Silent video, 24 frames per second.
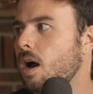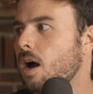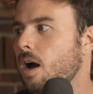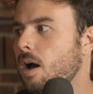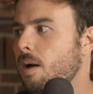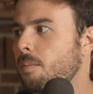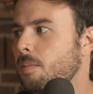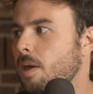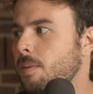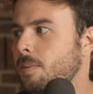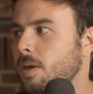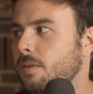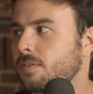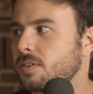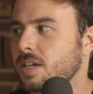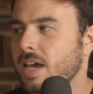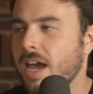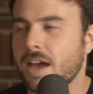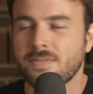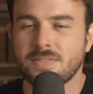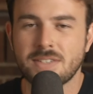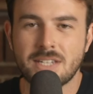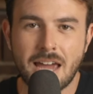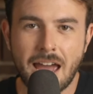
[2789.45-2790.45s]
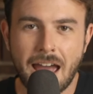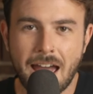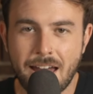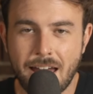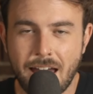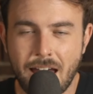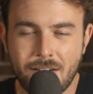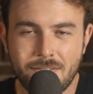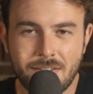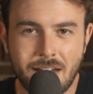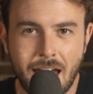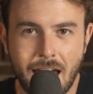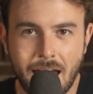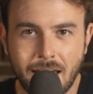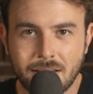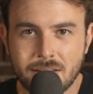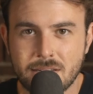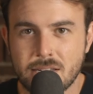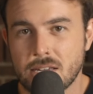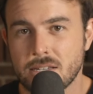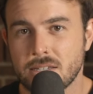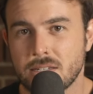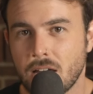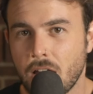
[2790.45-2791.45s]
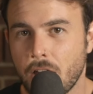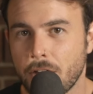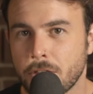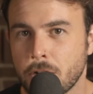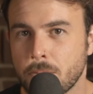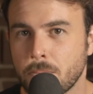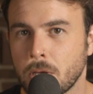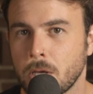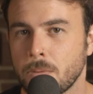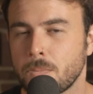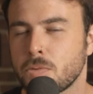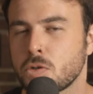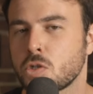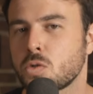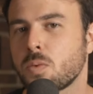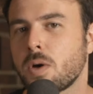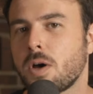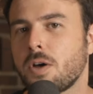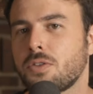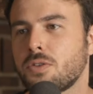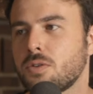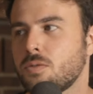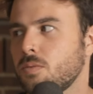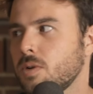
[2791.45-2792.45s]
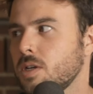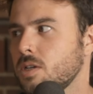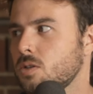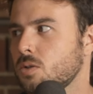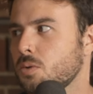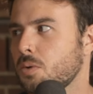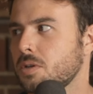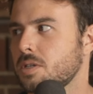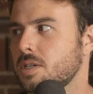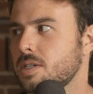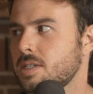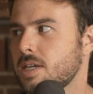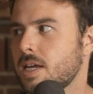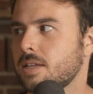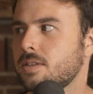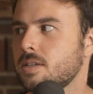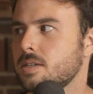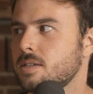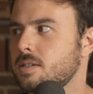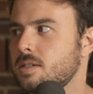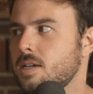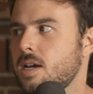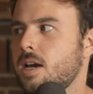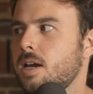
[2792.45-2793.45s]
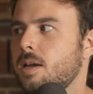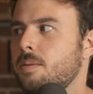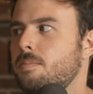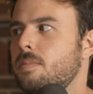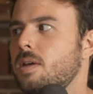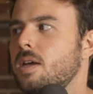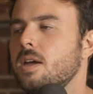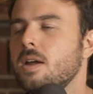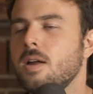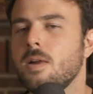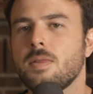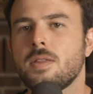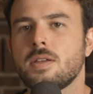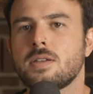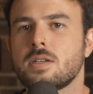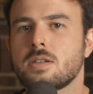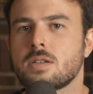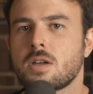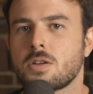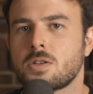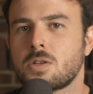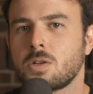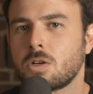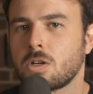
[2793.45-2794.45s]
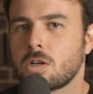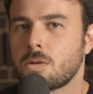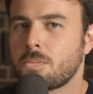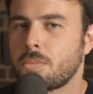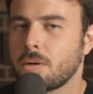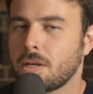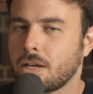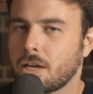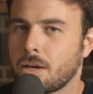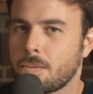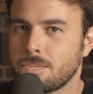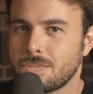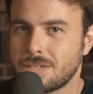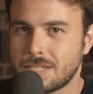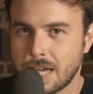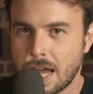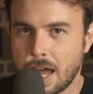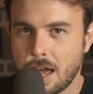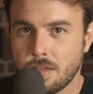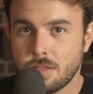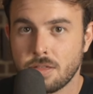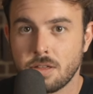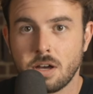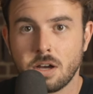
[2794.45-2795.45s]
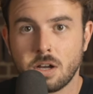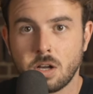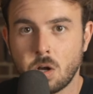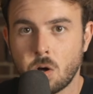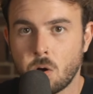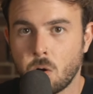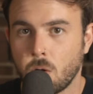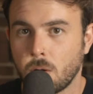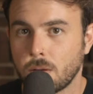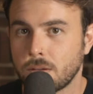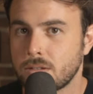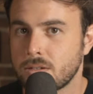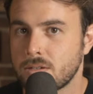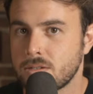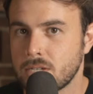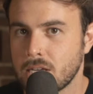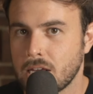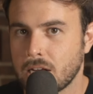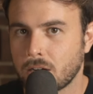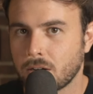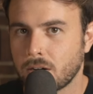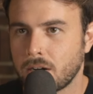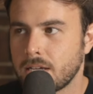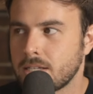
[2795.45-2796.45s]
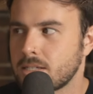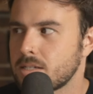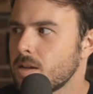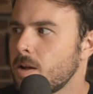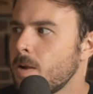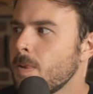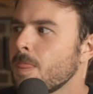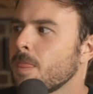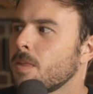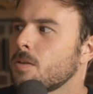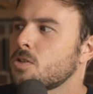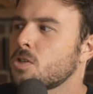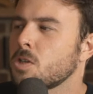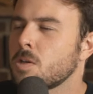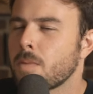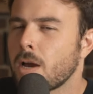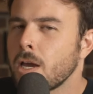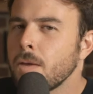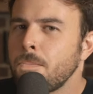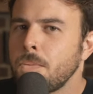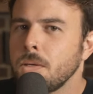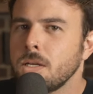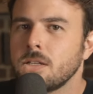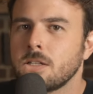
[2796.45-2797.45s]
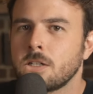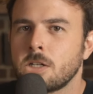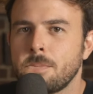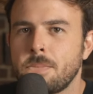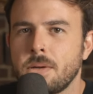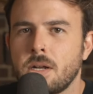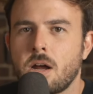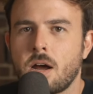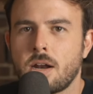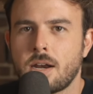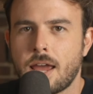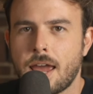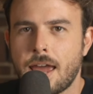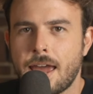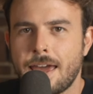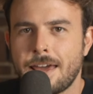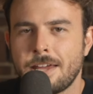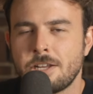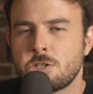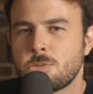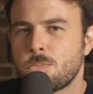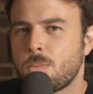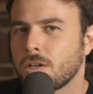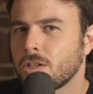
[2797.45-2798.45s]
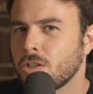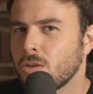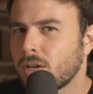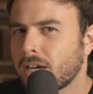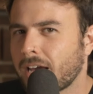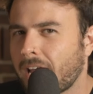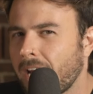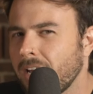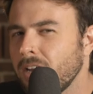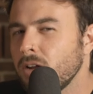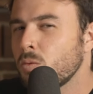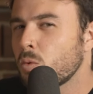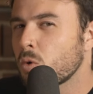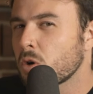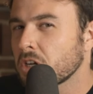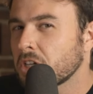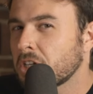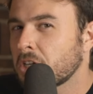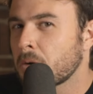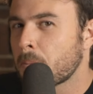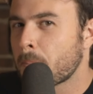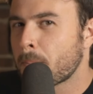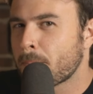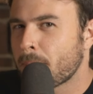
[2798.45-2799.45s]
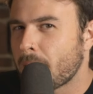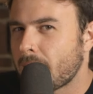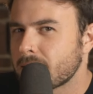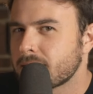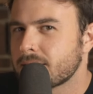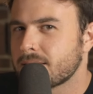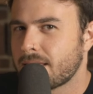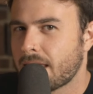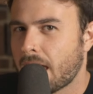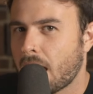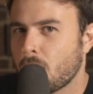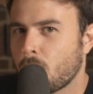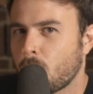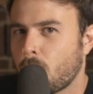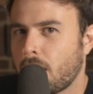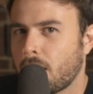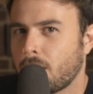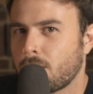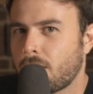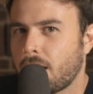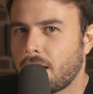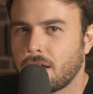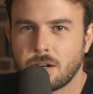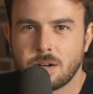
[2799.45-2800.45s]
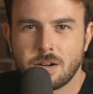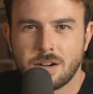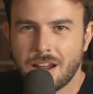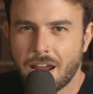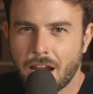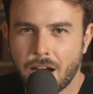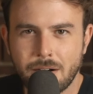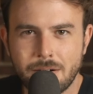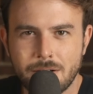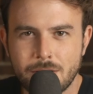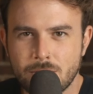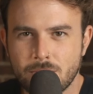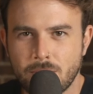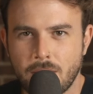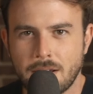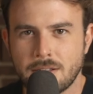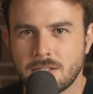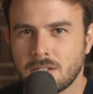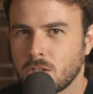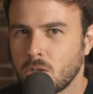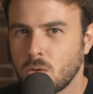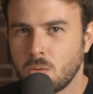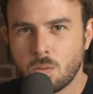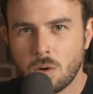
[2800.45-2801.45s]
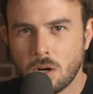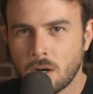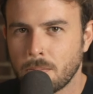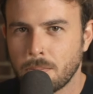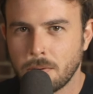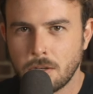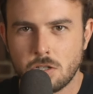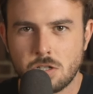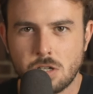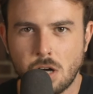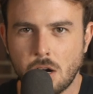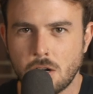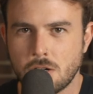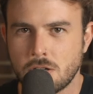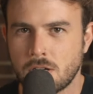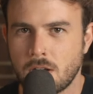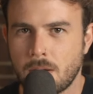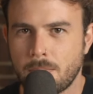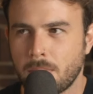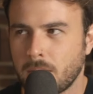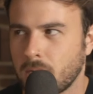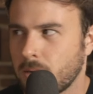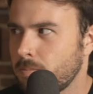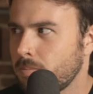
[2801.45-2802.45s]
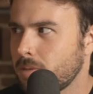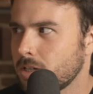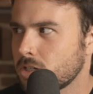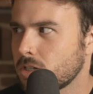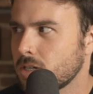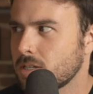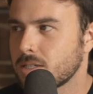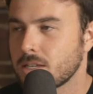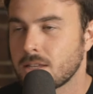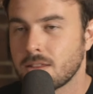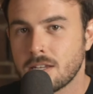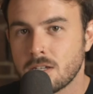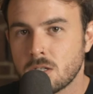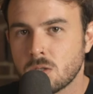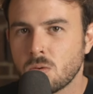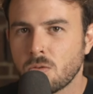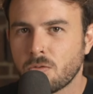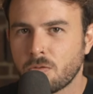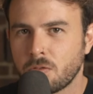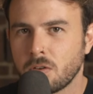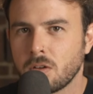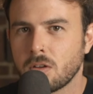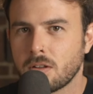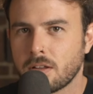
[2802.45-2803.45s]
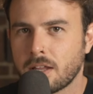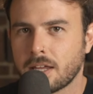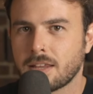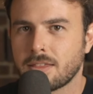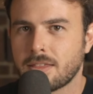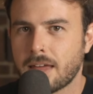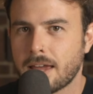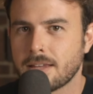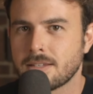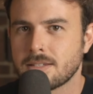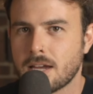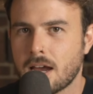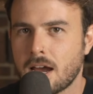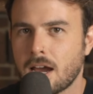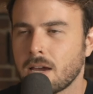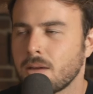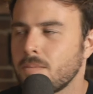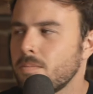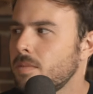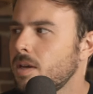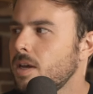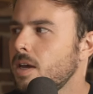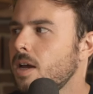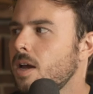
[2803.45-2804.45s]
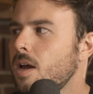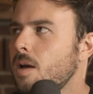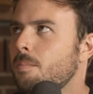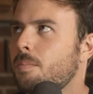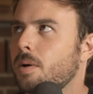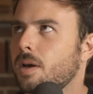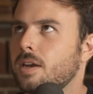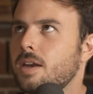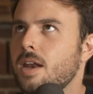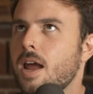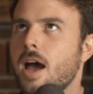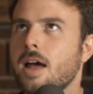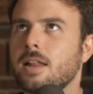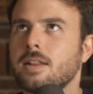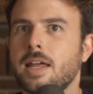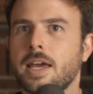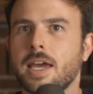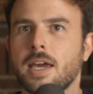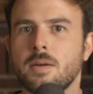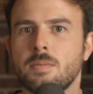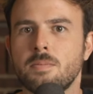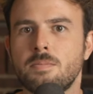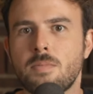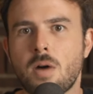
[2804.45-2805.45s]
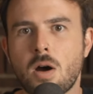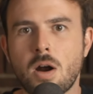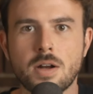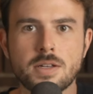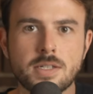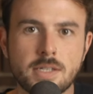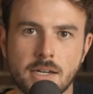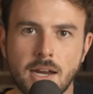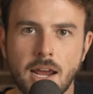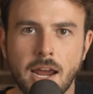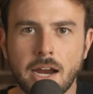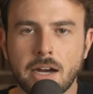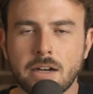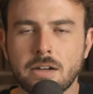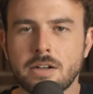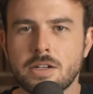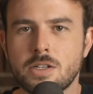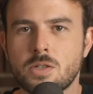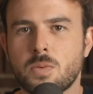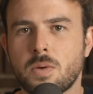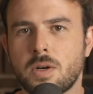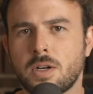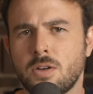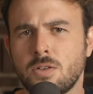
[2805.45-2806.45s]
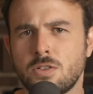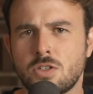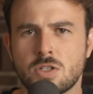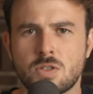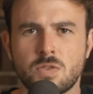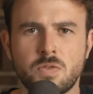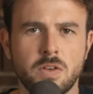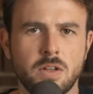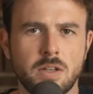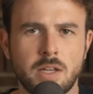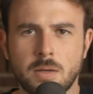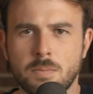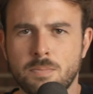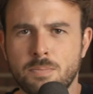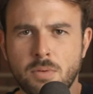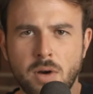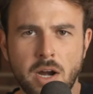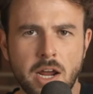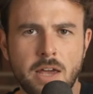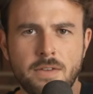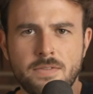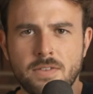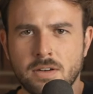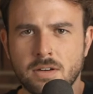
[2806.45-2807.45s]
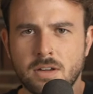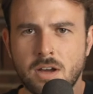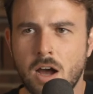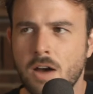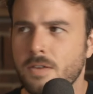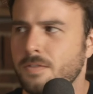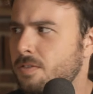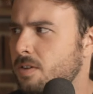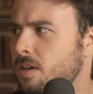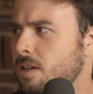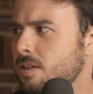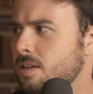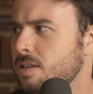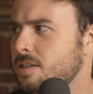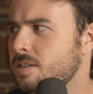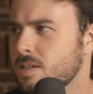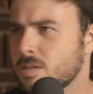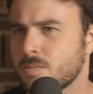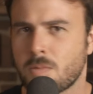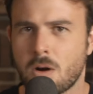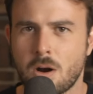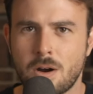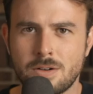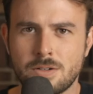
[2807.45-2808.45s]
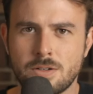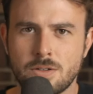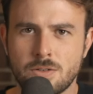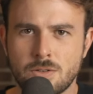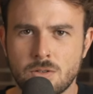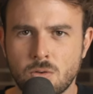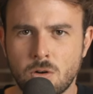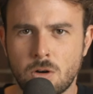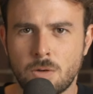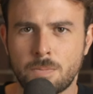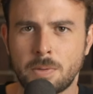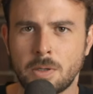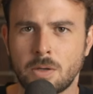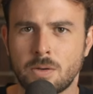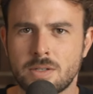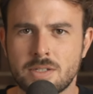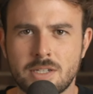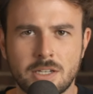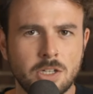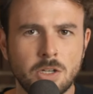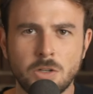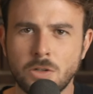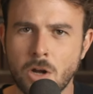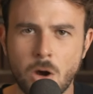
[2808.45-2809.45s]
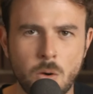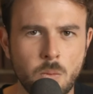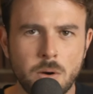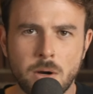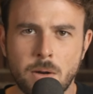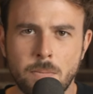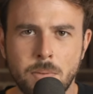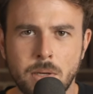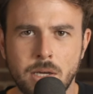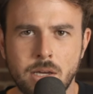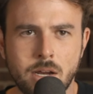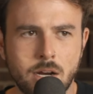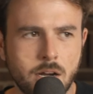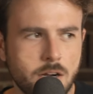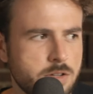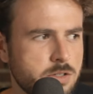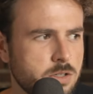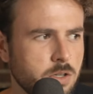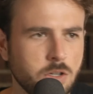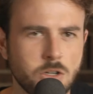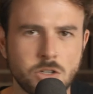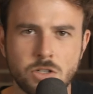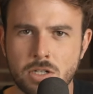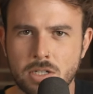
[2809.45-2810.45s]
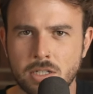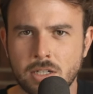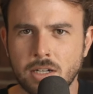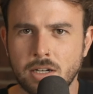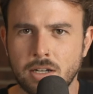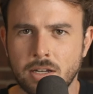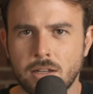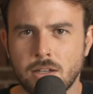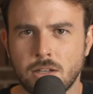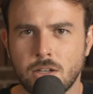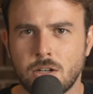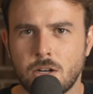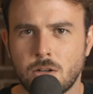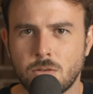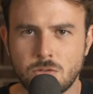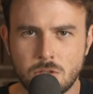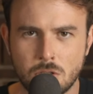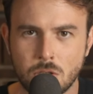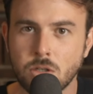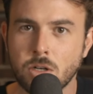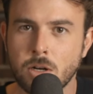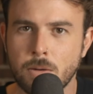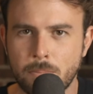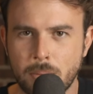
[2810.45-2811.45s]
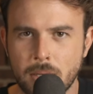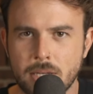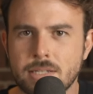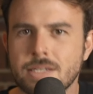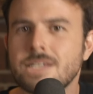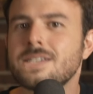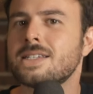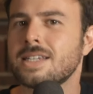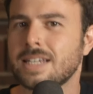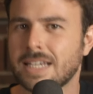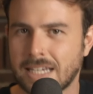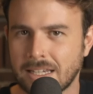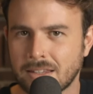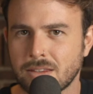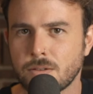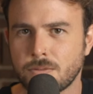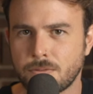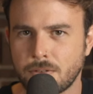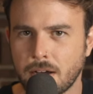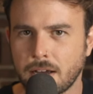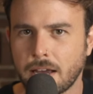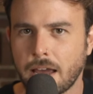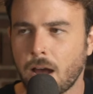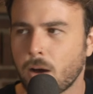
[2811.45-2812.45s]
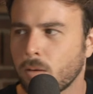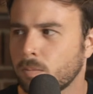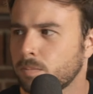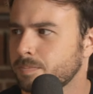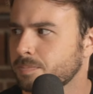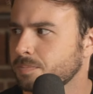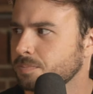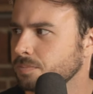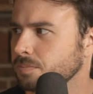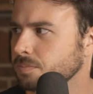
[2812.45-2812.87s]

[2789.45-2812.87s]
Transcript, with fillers: Uh, maybe you have to have to have access to other people's wealth and resources at this time. This is also going to bring up death, occult, secrets. So you might be a little bit on edge, but you kind of work your best that way, right? You're an Aries rising. You want to be charged up and ambitious, and this will feel like that time but not like Mars and Aries where you just feel like brave and confident. This is Mars and Scorpio. It's like you don't want to be here, so you're just going to, you know, do your business and get the fuck out.